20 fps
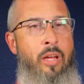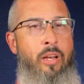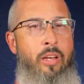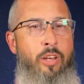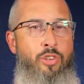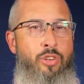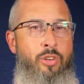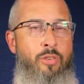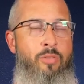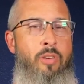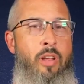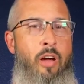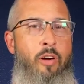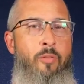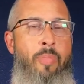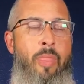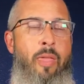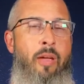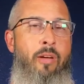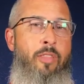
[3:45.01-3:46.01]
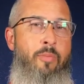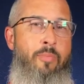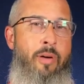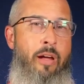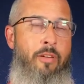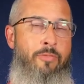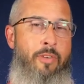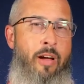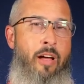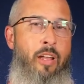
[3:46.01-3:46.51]
Did you know that by
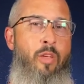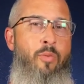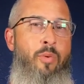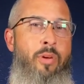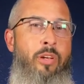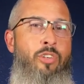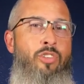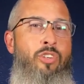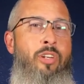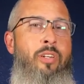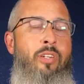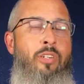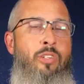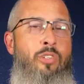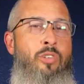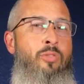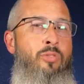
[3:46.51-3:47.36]
following Jesus,